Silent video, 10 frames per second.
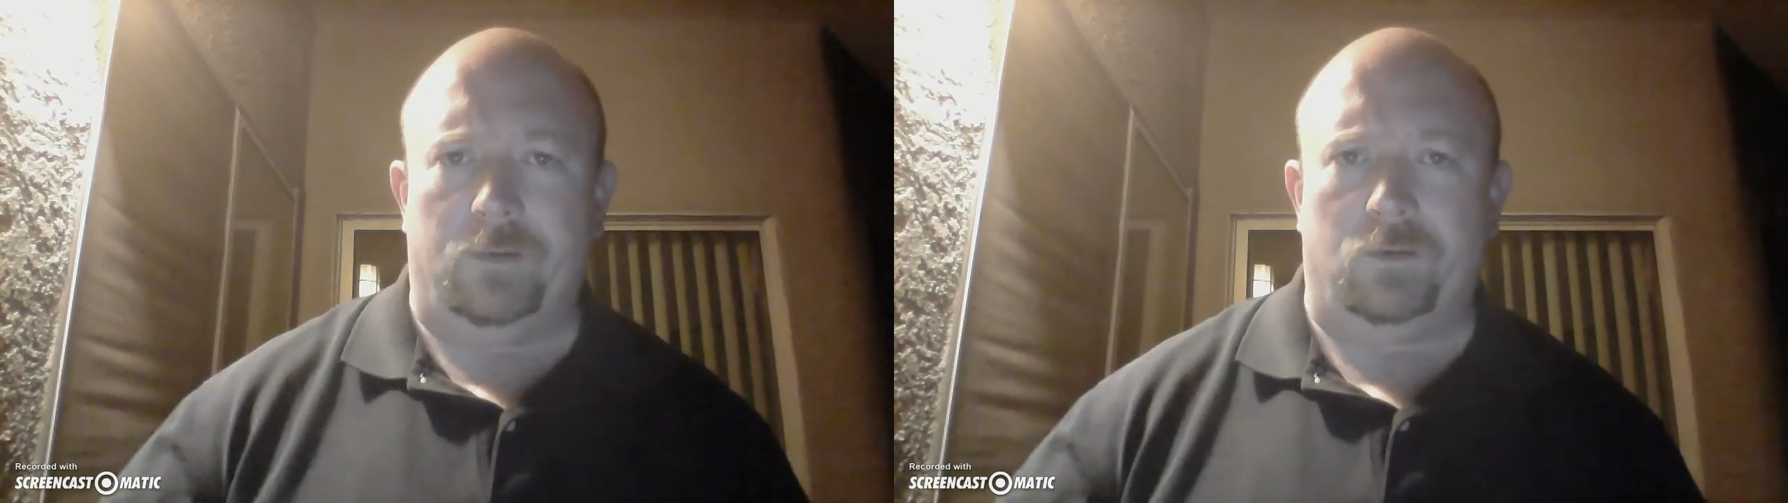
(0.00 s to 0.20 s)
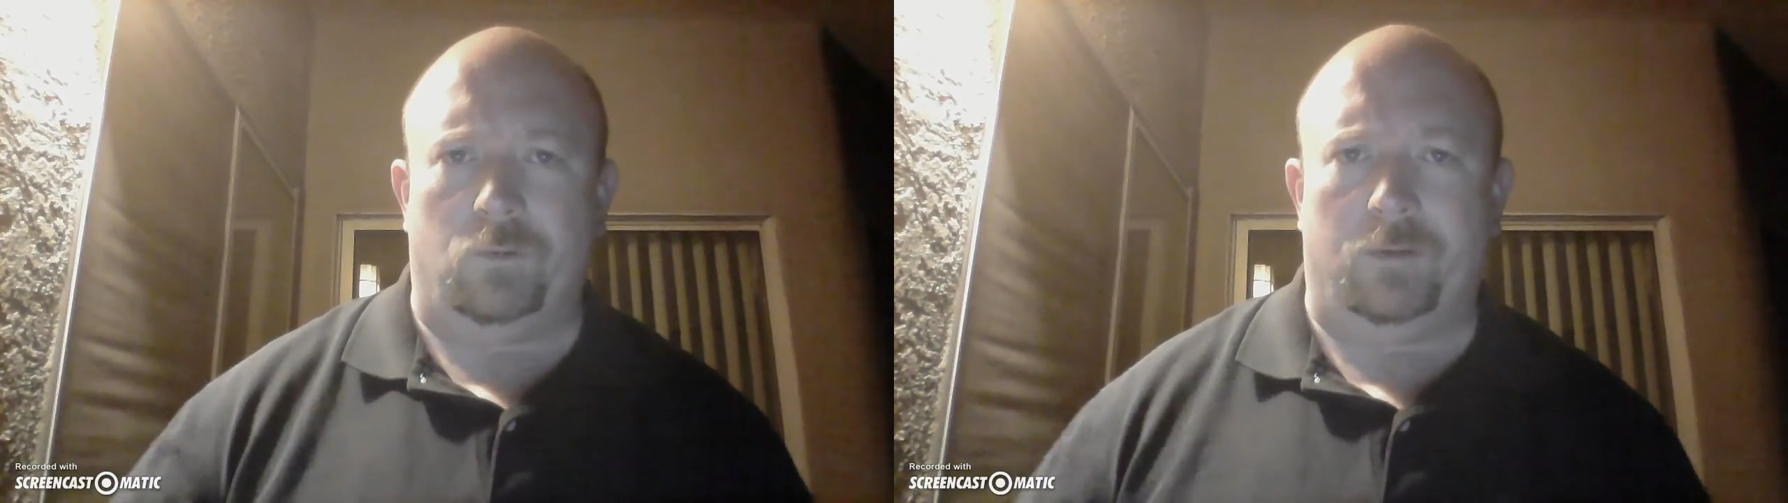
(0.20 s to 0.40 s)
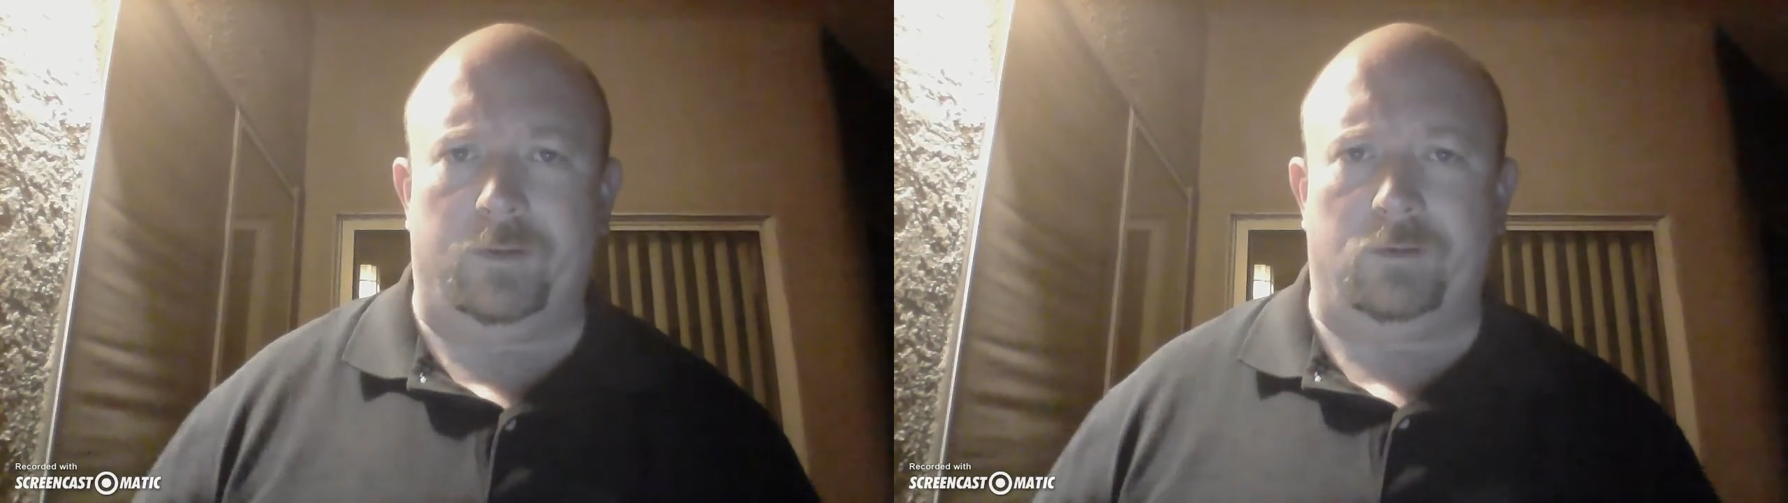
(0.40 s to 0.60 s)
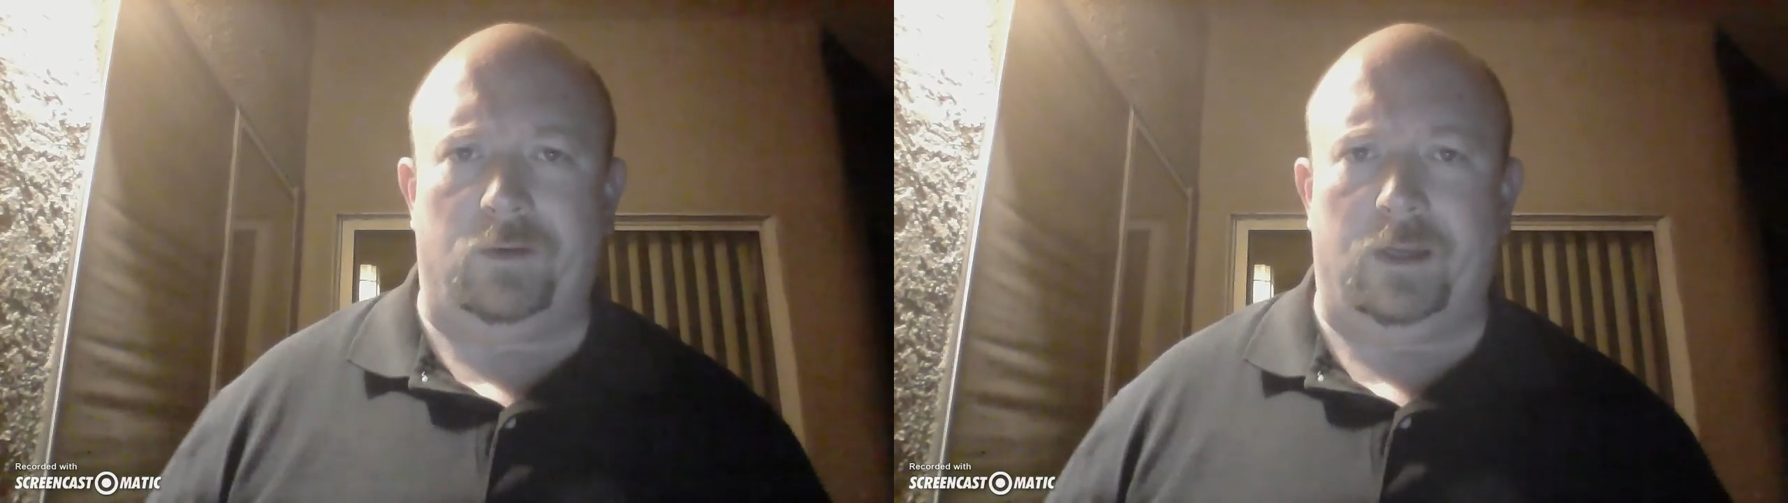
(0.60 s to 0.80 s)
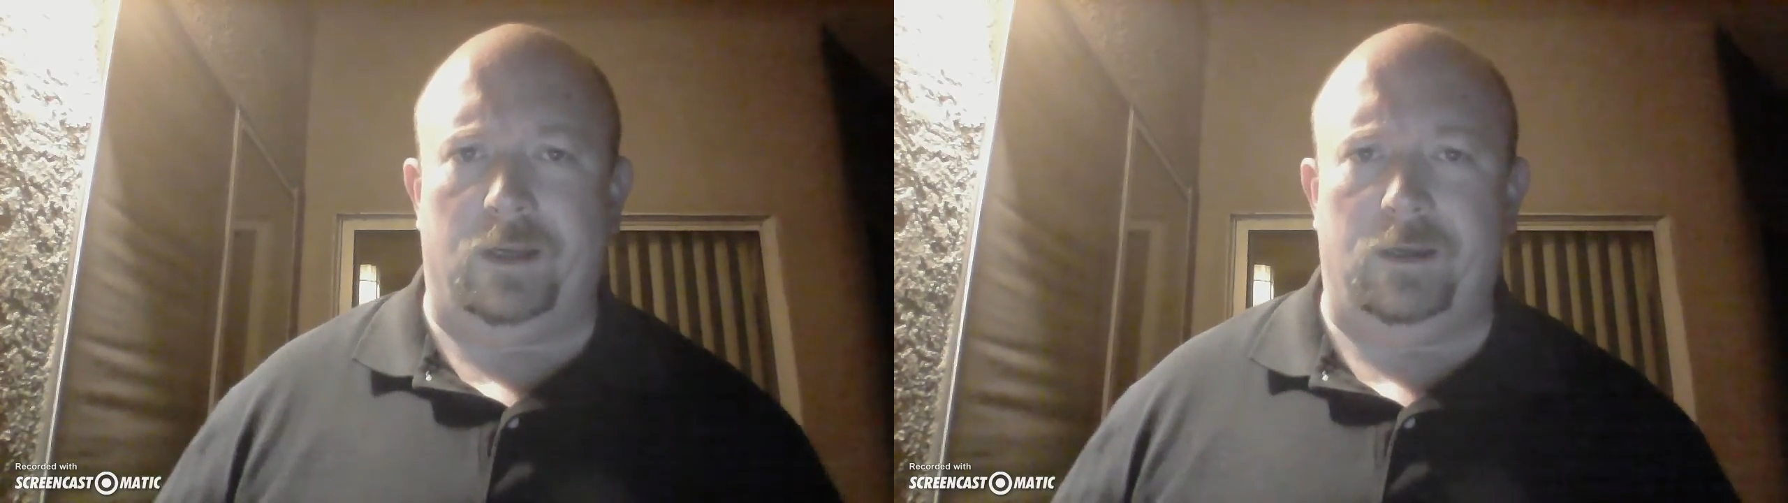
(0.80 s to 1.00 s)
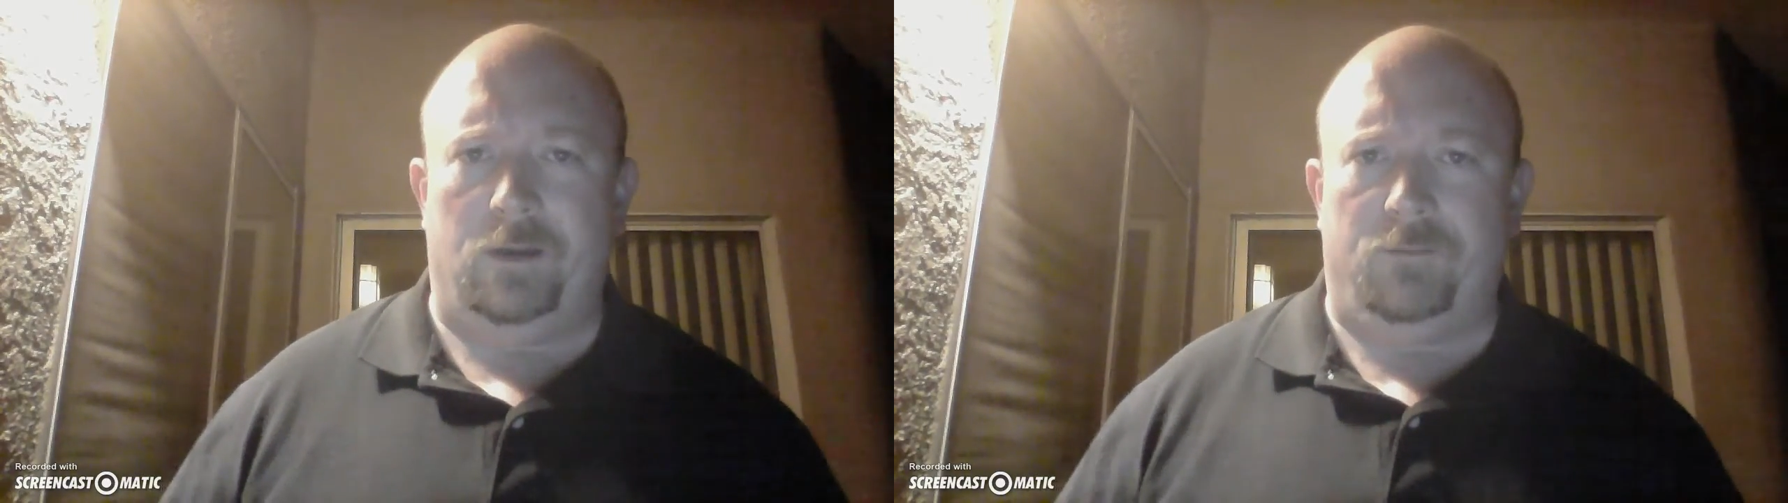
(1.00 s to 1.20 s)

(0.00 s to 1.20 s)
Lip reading: for this 12-ounce can